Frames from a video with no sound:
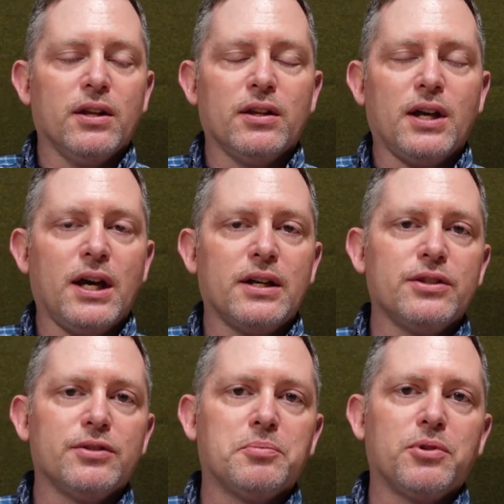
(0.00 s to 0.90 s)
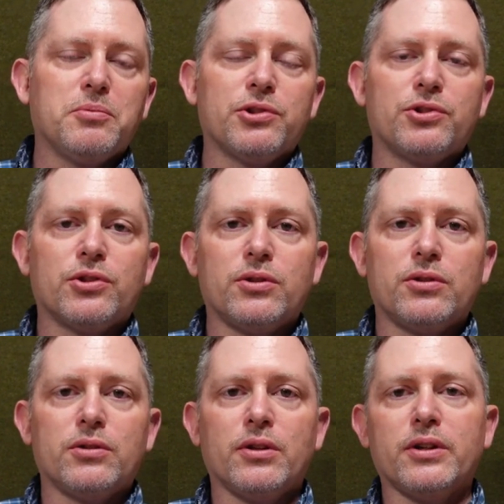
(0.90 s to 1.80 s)
That is pretty much
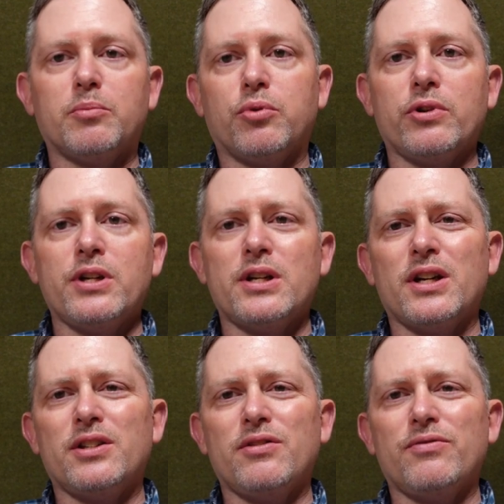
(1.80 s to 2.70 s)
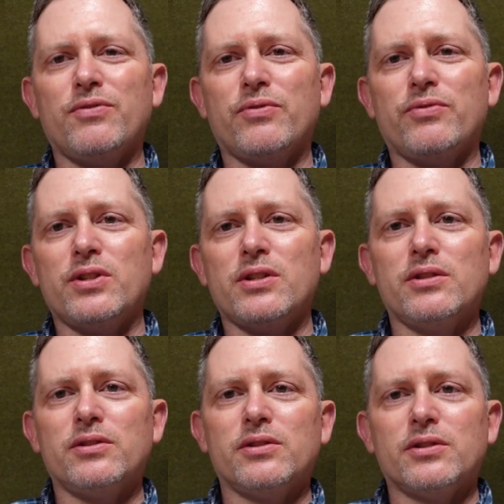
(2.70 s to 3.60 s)
your like
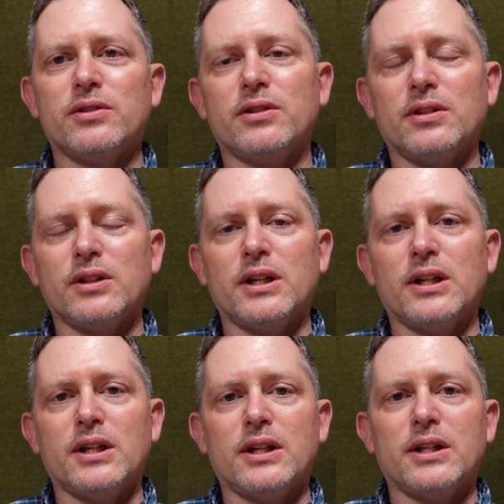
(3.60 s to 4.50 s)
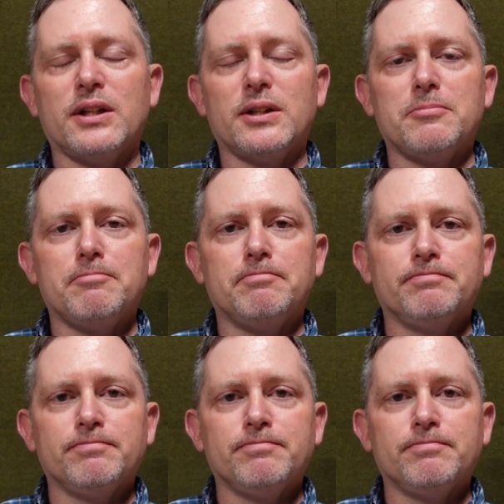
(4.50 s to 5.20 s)
pre-1950s um,